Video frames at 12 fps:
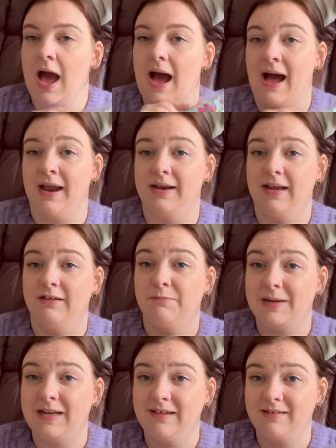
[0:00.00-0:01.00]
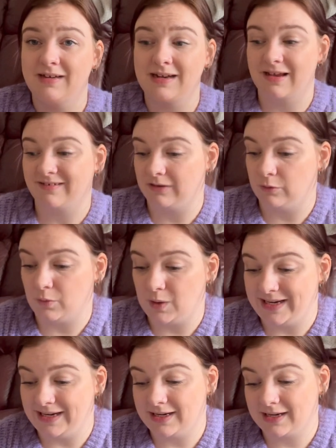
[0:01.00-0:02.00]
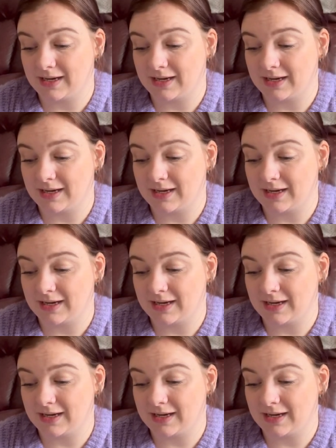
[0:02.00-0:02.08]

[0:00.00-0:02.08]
and it's been listed less than a week,